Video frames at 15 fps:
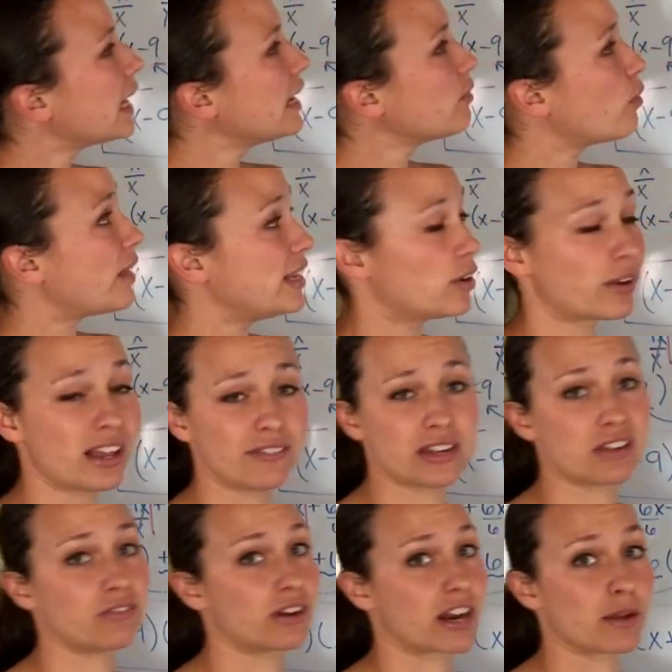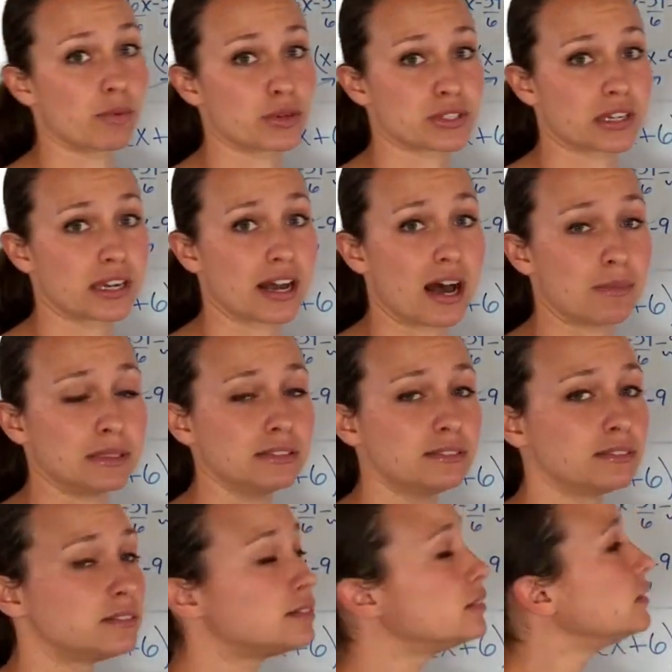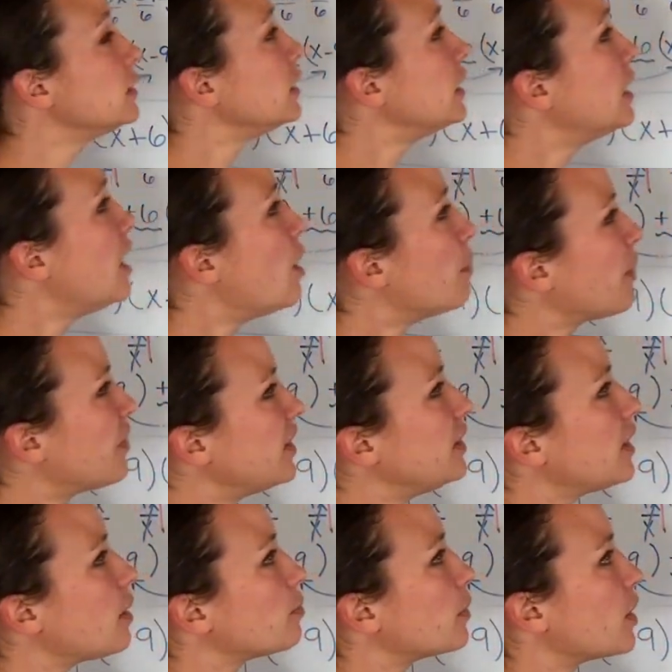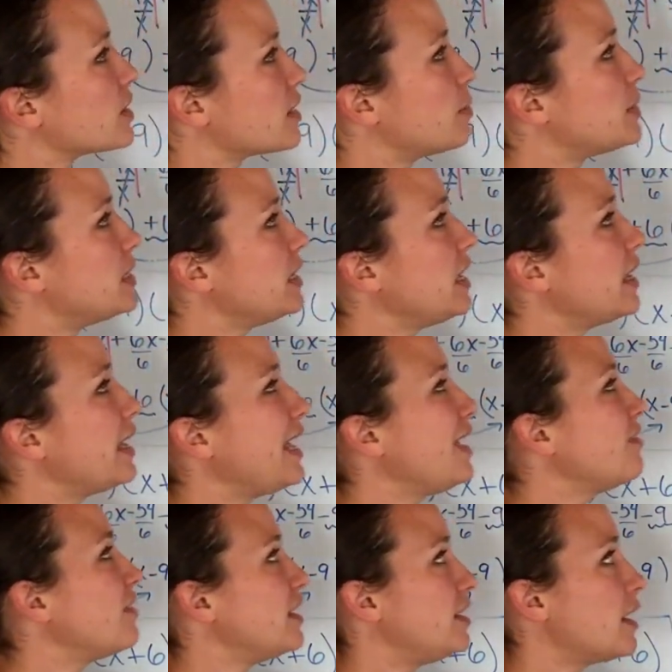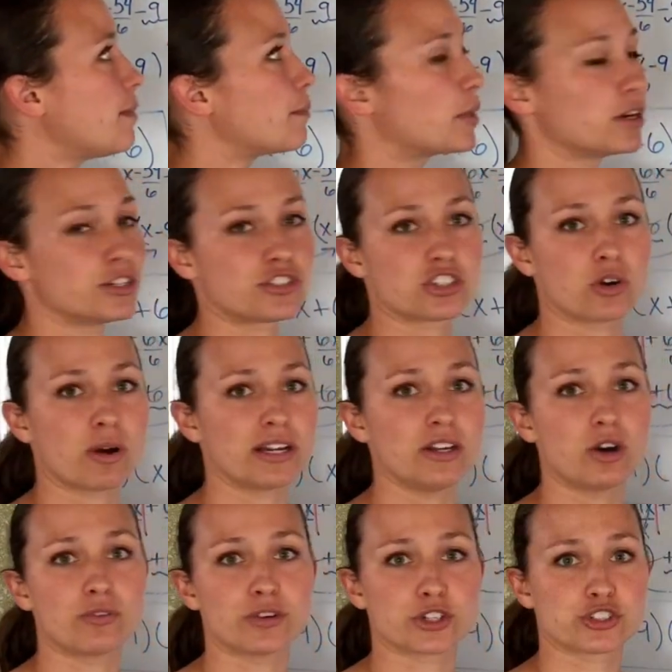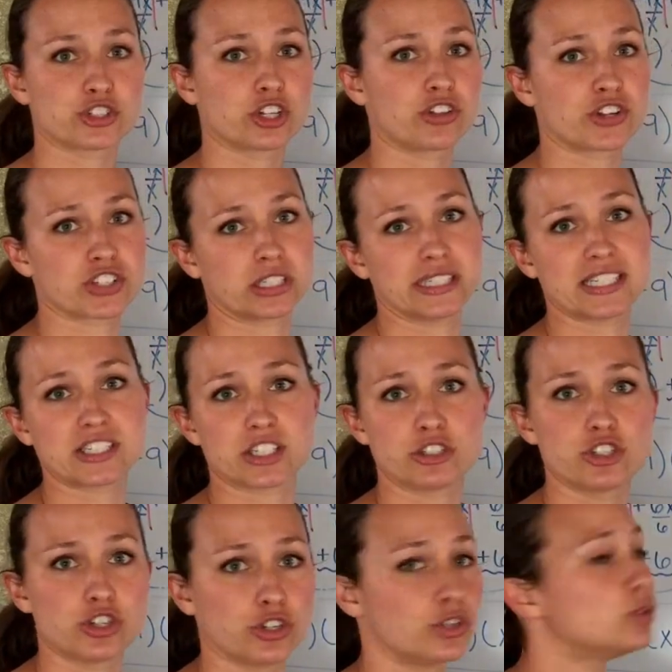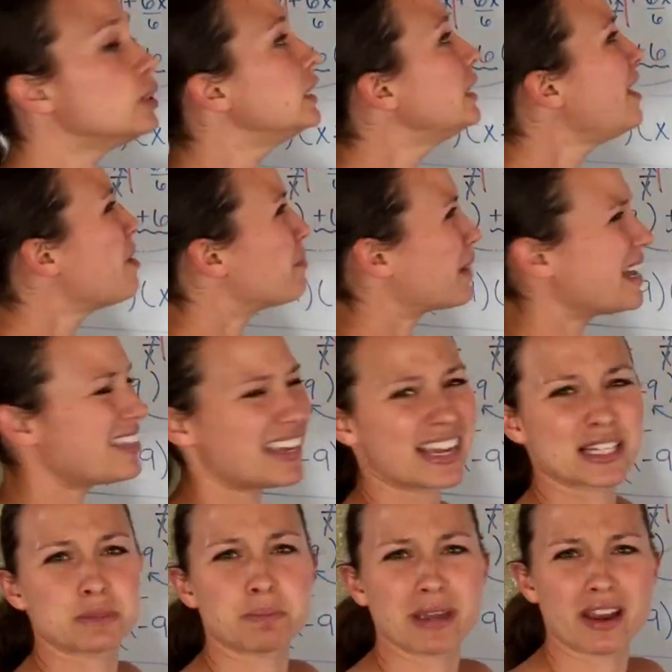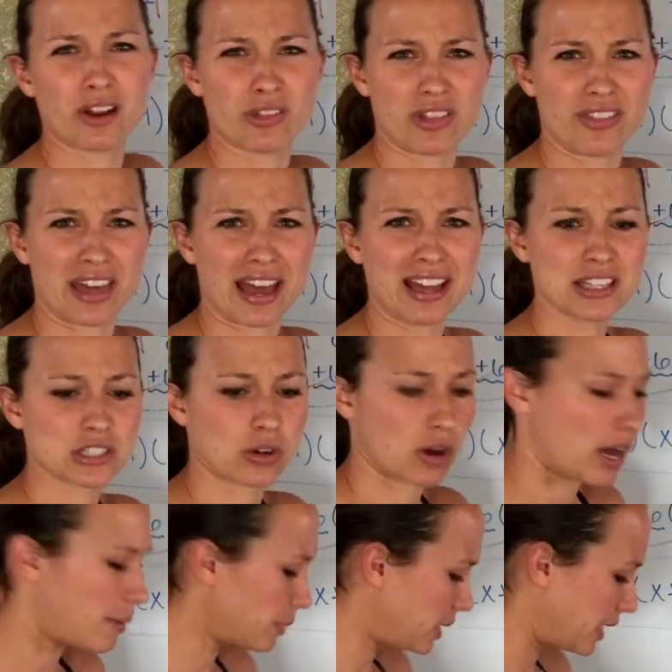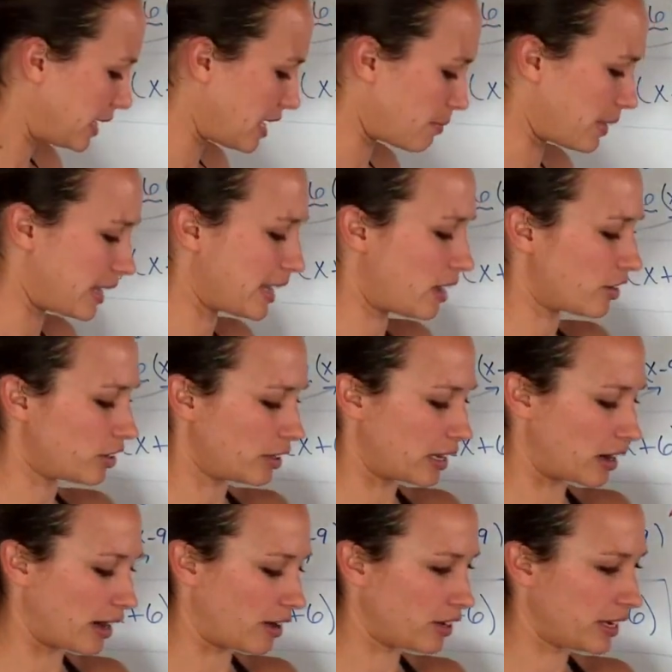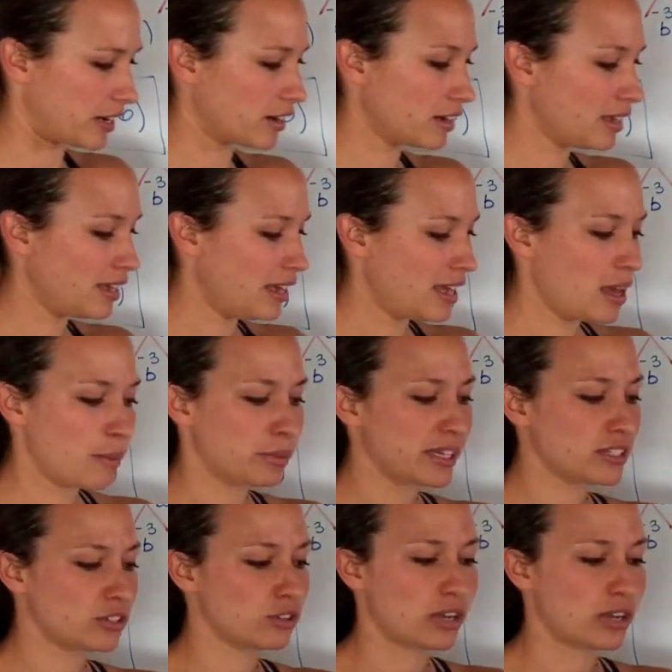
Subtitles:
Okay, well, they don't have any variables in common. But the numbers, I'm seeing even numbers, so I know for sure there's at least a 2, but I think it's bigger than that, so I'm going to get my calculator out here. Please